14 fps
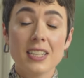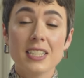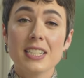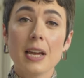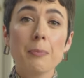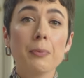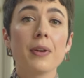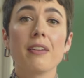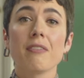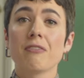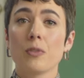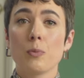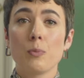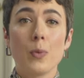separate
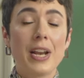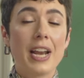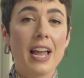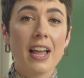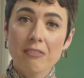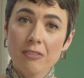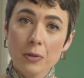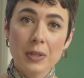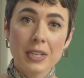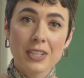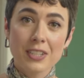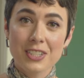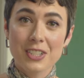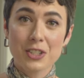from what everyone
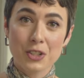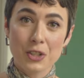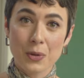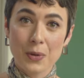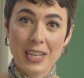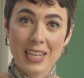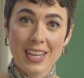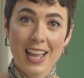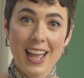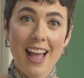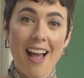else is doing,